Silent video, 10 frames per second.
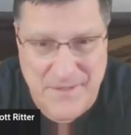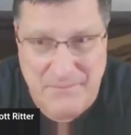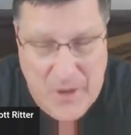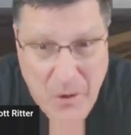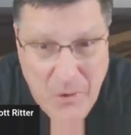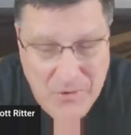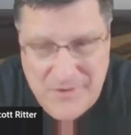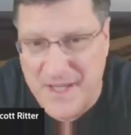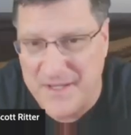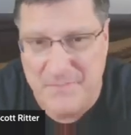was
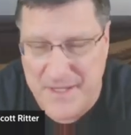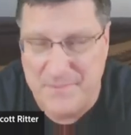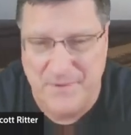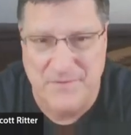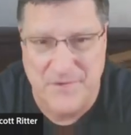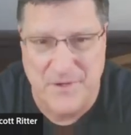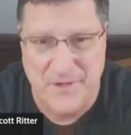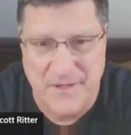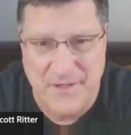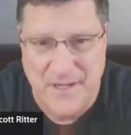imposed on the people of
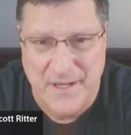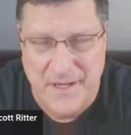Jordan,